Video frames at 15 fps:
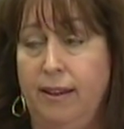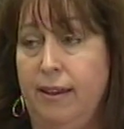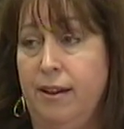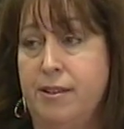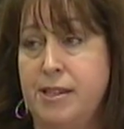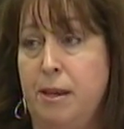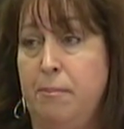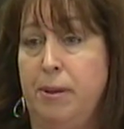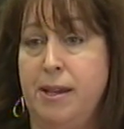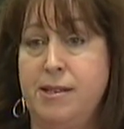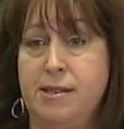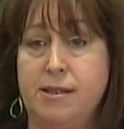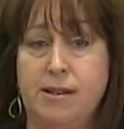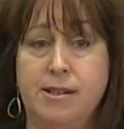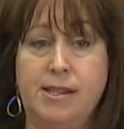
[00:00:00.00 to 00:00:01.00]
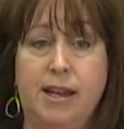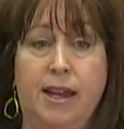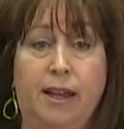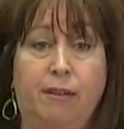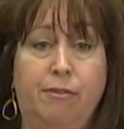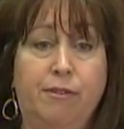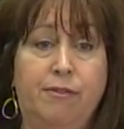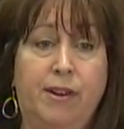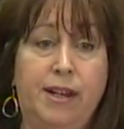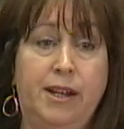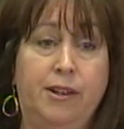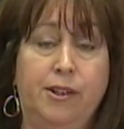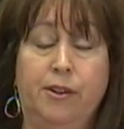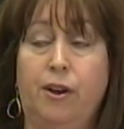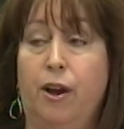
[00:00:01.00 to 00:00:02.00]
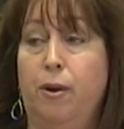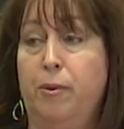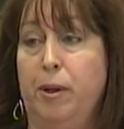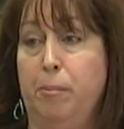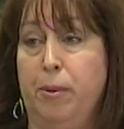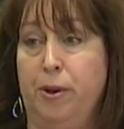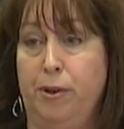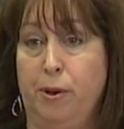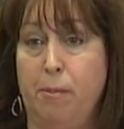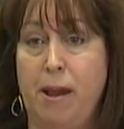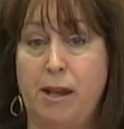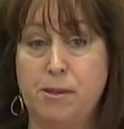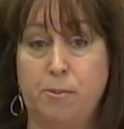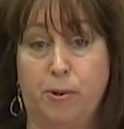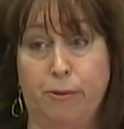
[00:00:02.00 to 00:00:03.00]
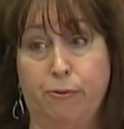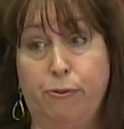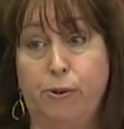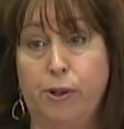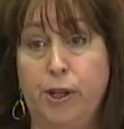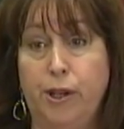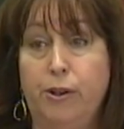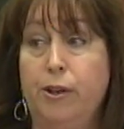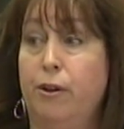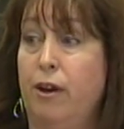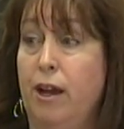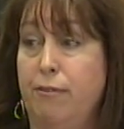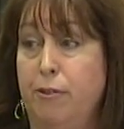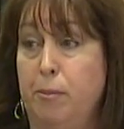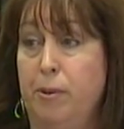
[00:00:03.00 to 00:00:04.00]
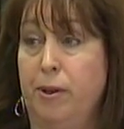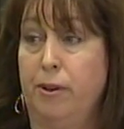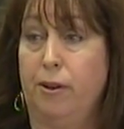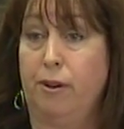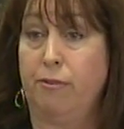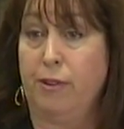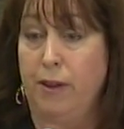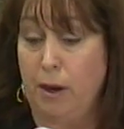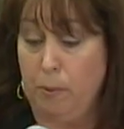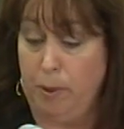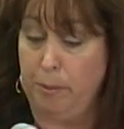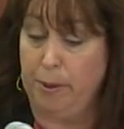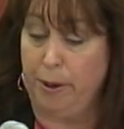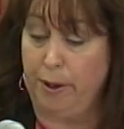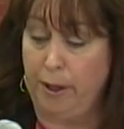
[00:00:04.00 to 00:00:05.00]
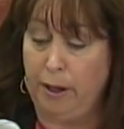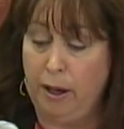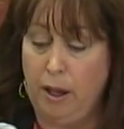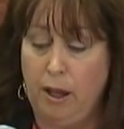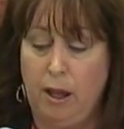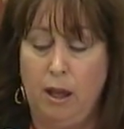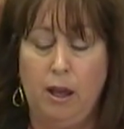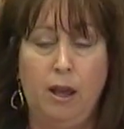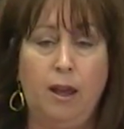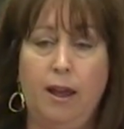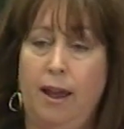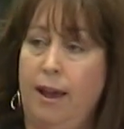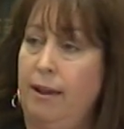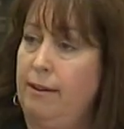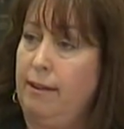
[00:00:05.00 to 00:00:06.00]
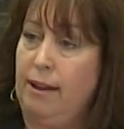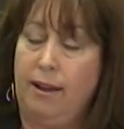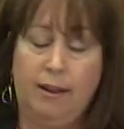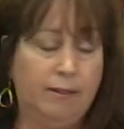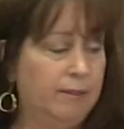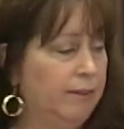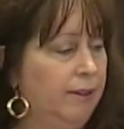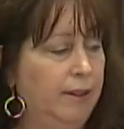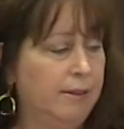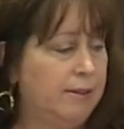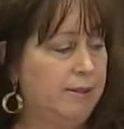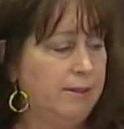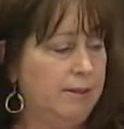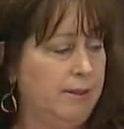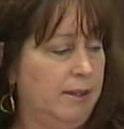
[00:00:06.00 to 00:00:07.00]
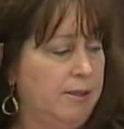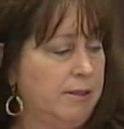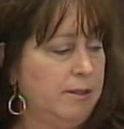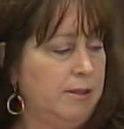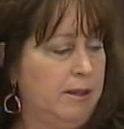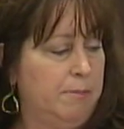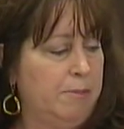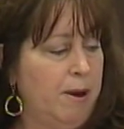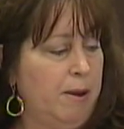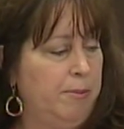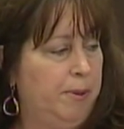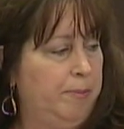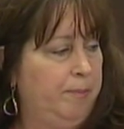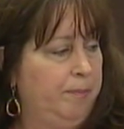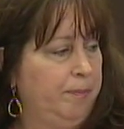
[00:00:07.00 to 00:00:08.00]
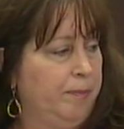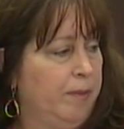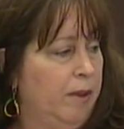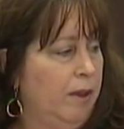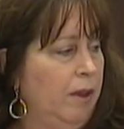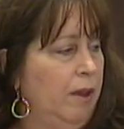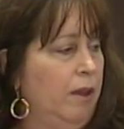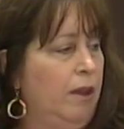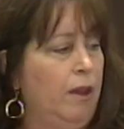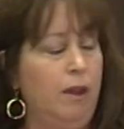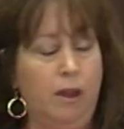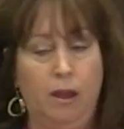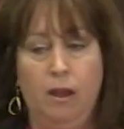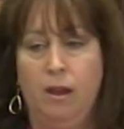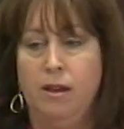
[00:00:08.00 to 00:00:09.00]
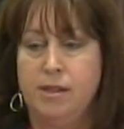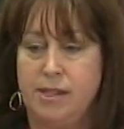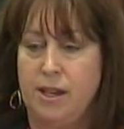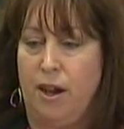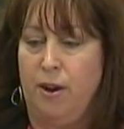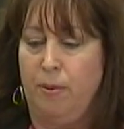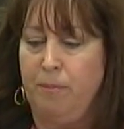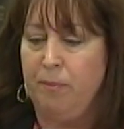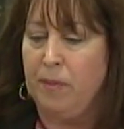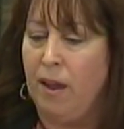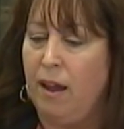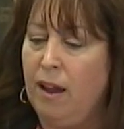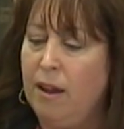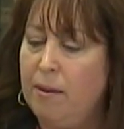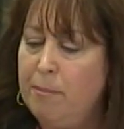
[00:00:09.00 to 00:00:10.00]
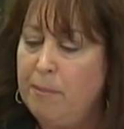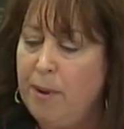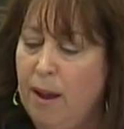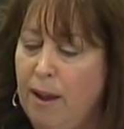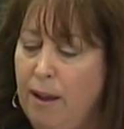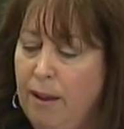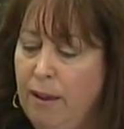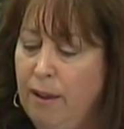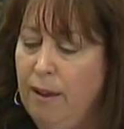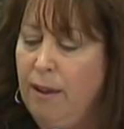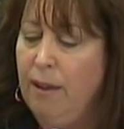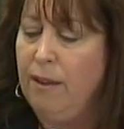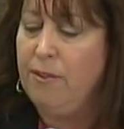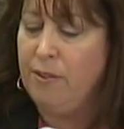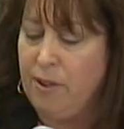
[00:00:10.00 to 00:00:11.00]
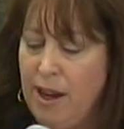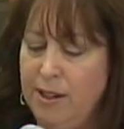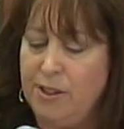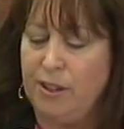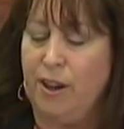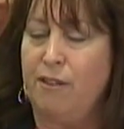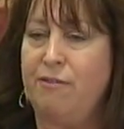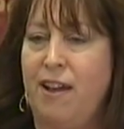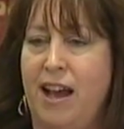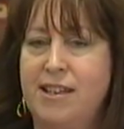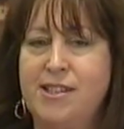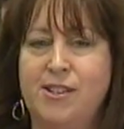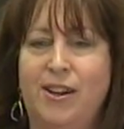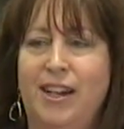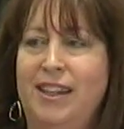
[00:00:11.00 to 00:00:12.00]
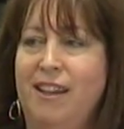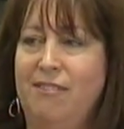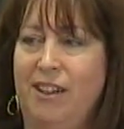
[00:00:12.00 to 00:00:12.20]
some places are saying, if we find out you go, we burn your passport for you. You don't have to burn it over there. We'll burn it. And it's a problem. So I'm trying to go fast, so I leave a